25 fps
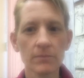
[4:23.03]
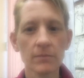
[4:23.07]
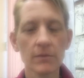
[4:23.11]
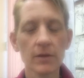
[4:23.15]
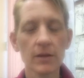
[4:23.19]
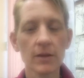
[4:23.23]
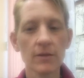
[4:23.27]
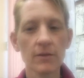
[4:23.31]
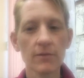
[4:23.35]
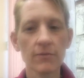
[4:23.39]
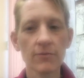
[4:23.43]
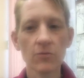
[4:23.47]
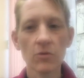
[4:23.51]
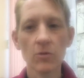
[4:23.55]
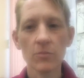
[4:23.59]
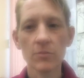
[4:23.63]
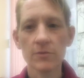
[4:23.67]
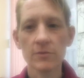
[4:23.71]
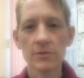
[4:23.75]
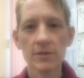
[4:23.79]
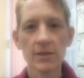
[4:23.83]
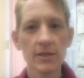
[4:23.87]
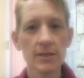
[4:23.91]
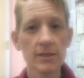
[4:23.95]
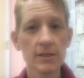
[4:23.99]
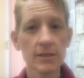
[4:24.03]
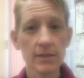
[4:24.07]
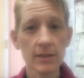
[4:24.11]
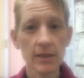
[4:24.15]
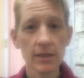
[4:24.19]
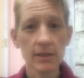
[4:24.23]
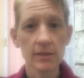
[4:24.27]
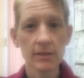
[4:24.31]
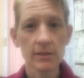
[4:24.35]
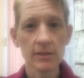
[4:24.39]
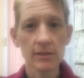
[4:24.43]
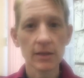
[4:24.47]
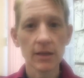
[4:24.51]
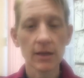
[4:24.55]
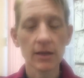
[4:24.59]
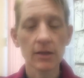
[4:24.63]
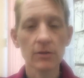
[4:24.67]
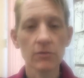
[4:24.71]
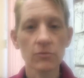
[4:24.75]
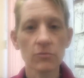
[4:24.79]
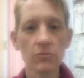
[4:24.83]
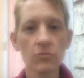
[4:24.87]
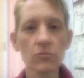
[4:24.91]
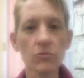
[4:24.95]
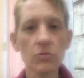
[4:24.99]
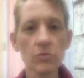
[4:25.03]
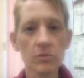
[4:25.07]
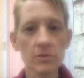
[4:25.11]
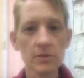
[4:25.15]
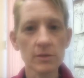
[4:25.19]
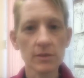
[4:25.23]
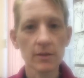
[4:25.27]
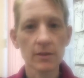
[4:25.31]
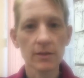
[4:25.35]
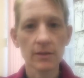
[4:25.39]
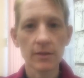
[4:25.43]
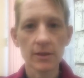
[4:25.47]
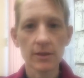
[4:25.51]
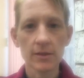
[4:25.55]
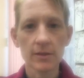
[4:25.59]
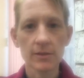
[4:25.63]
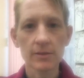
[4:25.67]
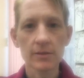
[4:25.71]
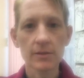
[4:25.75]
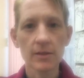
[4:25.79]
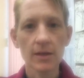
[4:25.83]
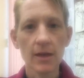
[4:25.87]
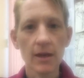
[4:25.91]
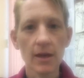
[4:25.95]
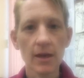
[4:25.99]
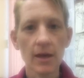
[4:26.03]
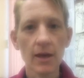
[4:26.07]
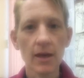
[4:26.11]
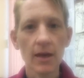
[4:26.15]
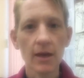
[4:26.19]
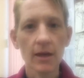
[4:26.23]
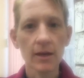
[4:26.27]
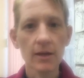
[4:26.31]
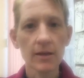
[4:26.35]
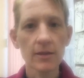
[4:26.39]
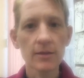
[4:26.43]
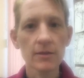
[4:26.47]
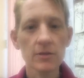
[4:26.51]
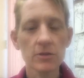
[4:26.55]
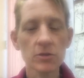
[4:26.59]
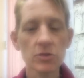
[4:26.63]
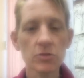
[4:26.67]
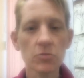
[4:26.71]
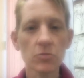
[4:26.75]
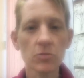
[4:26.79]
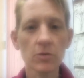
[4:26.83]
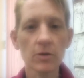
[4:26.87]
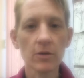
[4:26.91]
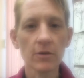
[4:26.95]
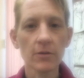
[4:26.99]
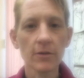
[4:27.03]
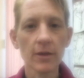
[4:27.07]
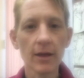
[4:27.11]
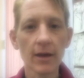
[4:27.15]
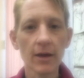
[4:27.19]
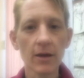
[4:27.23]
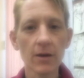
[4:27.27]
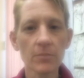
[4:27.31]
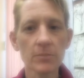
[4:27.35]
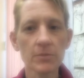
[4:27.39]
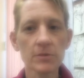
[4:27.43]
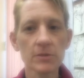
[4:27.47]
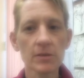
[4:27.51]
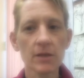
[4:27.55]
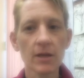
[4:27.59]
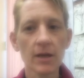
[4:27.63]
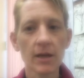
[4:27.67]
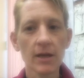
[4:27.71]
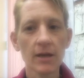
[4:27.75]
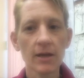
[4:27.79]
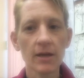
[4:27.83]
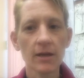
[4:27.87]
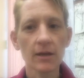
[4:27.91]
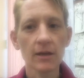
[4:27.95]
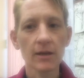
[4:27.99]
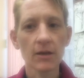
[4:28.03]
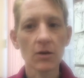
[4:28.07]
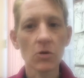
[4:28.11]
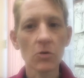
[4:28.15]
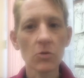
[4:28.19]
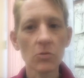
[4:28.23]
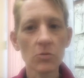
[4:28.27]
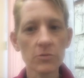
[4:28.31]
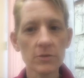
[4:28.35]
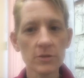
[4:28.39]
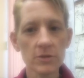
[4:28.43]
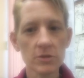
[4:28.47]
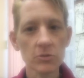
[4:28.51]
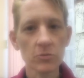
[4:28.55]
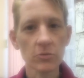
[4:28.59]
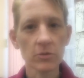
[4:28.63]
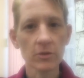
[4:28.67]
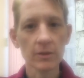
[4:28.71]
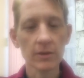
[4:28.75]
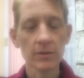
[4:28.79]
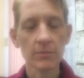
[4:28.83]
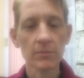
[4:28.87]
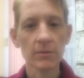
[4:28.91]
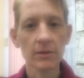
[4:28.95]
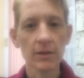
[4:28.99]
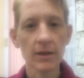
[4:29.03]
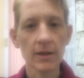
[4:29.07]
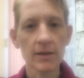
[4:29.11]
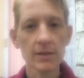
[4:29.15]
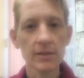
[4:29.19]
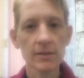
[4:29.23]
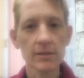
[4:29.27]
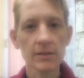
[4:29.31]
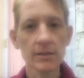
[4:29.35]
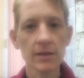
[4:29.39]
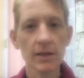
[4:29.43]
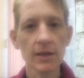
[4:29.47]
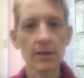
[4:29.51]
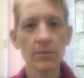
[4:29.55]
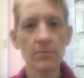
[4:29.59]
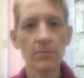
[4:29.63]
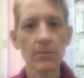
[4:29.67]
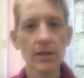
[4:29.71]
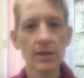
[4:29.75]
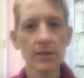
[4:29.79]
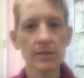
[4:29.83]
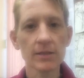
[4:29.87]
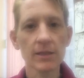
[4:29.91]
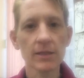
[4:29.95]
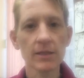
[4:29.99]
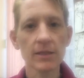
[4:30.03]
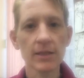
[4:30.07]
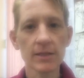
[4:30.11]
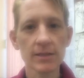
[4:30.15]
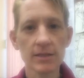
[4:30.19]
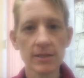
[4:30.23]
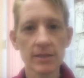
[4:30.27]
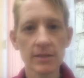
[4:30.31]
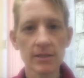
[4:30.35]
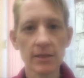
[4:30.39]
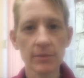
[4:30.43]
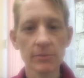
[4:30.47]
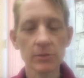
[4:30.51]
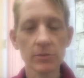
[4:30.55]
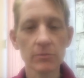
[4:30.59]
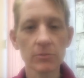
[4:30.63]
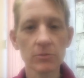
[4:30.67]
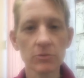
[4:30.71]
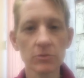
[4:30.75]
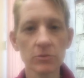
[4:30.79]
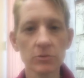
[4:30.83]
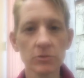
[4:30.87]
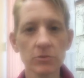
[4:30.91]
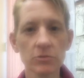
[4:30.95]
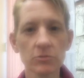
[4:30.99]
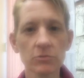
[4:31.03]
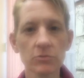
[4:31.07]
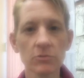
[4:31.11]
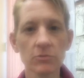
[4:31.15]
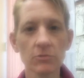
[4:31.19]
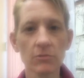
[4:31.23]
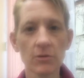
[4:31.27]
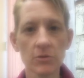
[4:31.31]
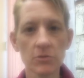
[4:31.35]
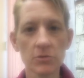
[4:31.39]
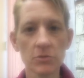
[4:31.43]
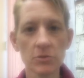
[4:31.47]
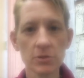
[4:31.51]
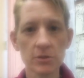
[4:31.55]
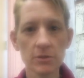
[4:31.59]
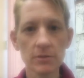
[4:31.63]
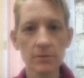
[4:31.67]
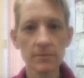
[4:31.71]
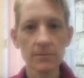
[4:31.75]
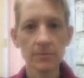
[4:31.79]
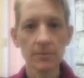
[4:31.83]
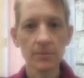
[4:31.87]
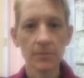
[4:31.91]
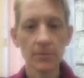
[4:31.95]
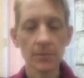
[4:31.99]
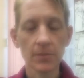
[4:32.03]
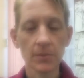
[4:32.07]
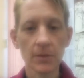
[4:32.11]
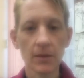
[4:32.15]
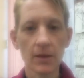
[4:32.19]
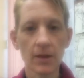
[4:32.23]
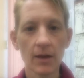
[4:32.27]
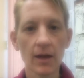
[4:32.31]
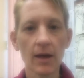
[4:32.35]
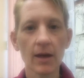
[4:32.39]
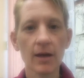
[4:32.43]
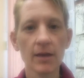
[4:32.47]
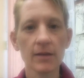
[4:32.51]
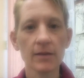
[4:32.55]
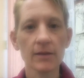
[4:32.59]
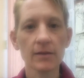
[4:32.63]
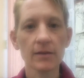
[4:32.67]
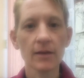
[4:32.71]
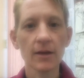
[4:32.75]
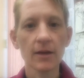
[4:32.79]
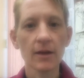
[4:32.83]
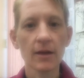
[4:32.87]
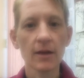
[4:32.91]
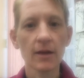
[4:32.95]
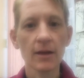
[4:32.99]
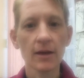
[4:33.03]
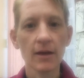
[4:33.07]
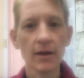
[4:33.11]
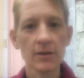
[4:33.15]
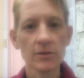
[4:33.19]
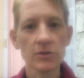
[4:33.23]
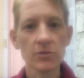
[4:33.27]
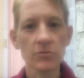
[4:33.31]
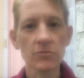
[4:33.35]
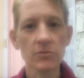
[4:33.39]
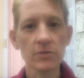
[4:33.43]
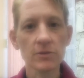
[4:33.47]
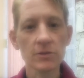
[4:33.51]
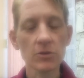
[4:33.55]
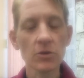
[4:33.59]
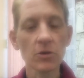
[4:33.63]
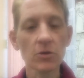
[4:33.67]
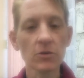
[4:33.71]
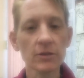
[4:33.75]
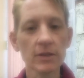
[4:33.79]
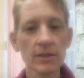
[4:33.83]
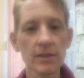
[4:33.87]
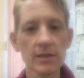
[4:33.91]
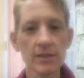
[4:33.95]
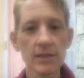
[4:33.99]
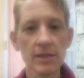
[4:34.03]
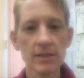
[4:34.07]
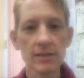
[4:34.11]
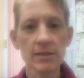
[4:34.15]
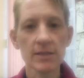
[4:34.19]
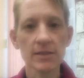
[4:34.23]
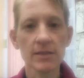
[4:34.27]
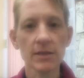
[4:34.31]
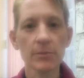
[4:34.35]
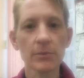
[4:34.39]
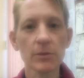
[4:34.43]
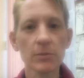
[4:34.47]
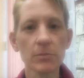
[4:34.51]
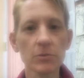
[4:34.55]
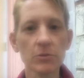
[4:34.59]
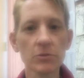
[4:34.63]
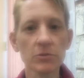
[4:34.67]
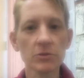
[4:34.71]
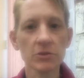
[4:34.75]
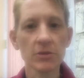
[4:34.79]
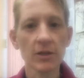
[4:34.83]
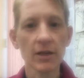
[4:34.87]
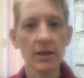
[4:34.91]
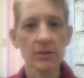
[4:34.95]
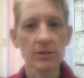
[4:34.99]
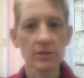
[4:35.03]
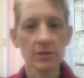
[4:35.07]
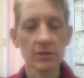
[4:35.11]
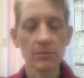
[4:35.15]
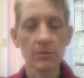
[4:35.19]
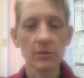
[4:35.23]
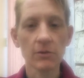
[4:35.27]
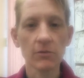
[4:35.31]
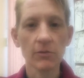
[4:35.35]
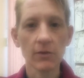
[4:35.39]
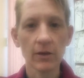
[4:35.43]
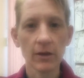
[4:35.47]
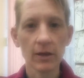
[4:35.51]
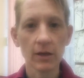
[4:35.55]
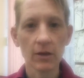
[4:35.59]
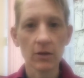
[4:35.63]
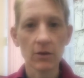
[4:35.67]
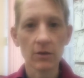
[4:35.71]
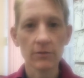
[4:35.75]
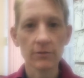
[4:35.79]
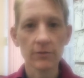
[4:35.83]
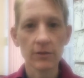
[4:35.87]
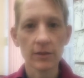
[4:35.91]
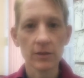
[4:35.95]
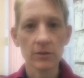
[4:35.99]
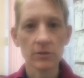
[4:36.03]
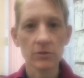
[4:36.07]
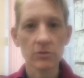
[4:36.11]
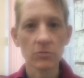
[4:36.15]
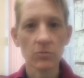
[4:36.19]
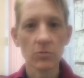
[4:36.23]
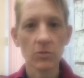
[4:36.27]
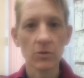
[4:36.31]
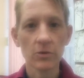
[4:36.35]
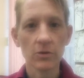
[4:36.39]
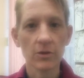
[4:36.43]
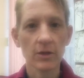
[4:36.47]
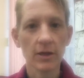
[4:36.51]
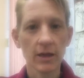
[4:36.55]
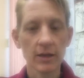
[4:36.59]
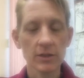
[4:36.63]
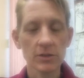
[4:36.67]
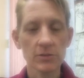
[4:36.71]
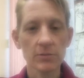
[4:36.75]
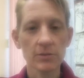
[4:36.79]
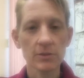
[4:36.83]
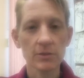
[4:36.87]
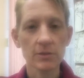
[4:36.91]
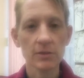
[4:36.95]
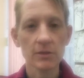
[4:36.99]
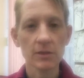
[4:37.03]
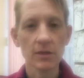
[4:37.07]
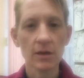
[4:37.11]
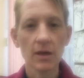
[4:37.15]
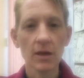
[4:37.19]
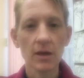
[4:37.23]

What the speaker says: in the form of, say, sticks and roots and things in the soil that helps hold the soil in place and makes it less susceptible to erosion, and as a result it's less susceptible to actually be running off into water catchments.